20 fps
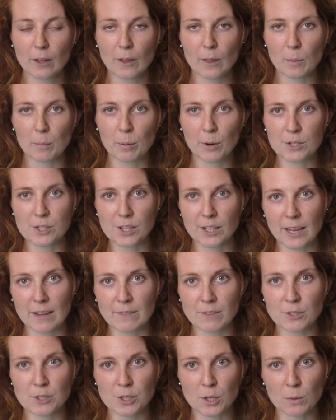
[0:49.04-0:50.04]
The project
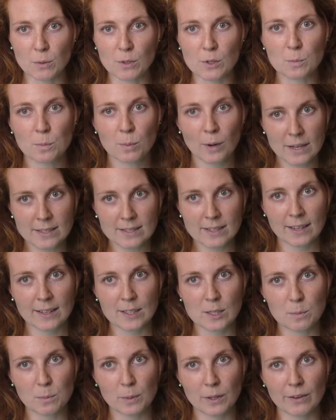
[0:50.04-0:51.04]
gave the students practical
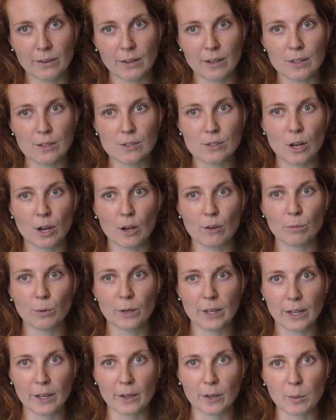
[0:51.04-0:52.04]
experience of
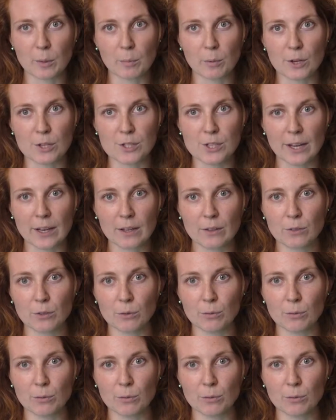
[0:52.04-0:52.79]
working on a project